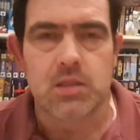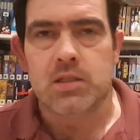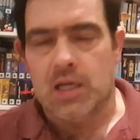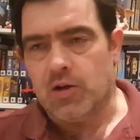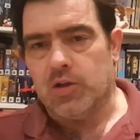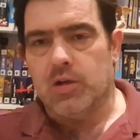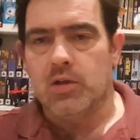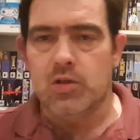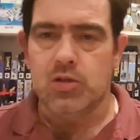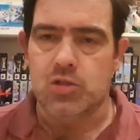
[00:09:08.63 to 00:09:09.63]
sat on a
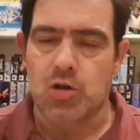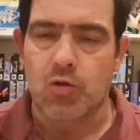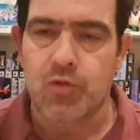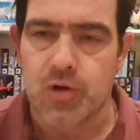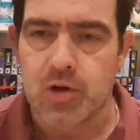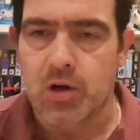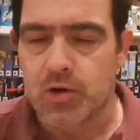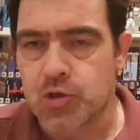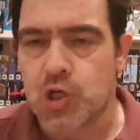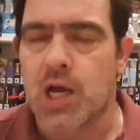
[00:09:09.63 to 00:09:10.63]
sofa
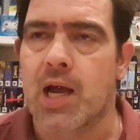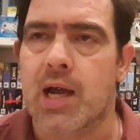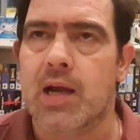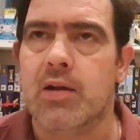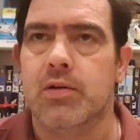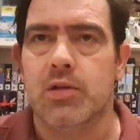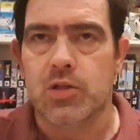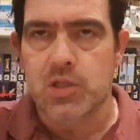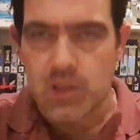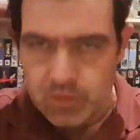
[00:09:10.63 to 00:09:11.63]
or a chair
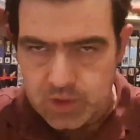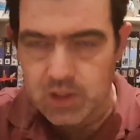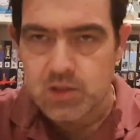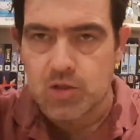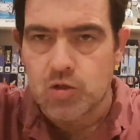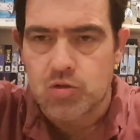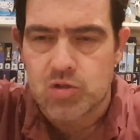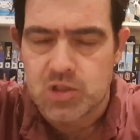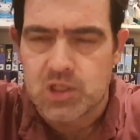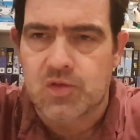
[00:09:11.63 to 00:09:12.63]
and your TV is a
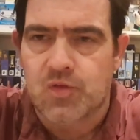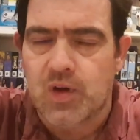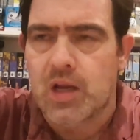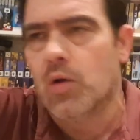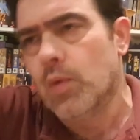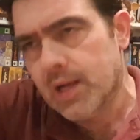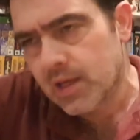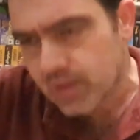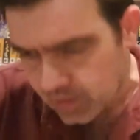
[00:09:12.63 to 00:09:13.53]
good 6 feet away,